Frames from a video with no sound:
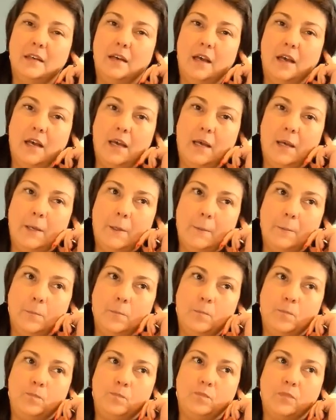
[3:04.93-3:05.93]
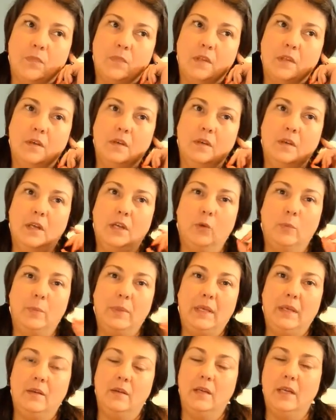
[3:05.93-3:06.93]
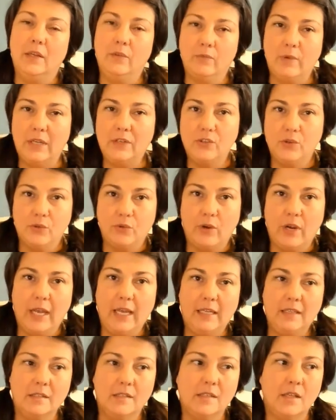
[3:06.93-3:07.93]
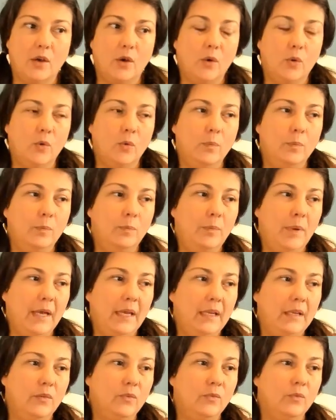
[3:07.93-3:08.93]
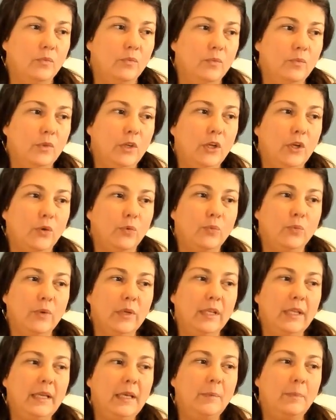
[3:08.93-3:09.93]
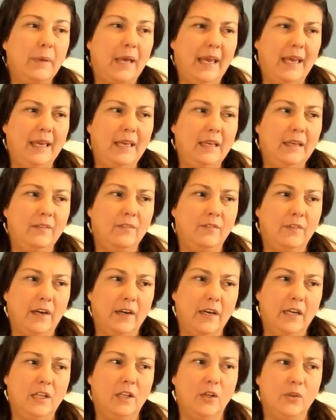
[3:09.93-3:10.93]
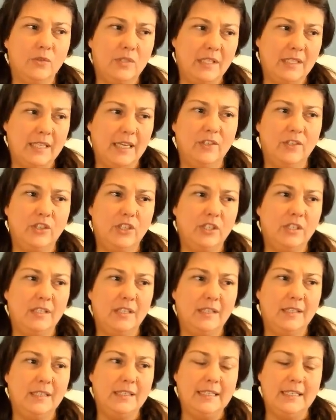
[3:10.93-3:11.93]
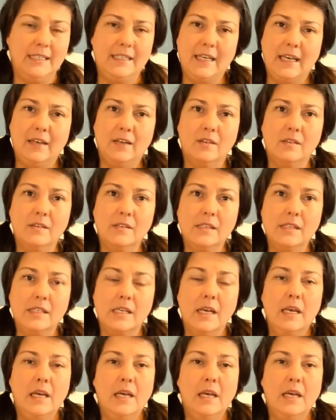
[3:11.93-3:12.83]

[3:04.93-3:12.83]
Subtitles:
It'll be in retrograde. So, but, you know, really paying very close attention to the details.